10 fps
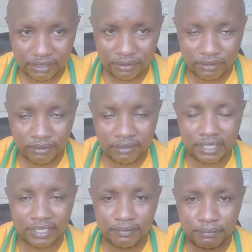or
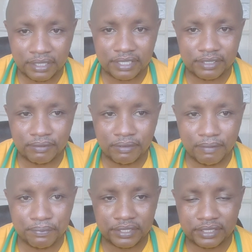can make your
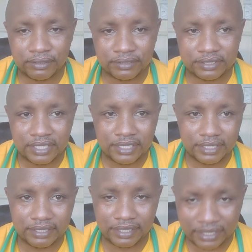periods
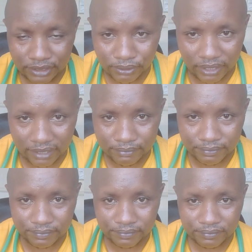irregular.
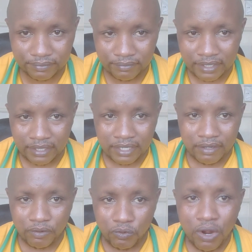
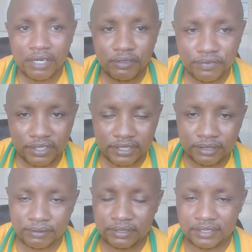One of the
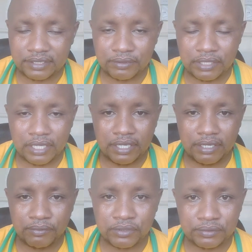reasons is
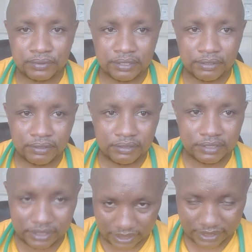what we call
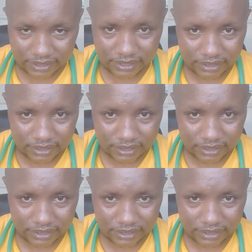stress.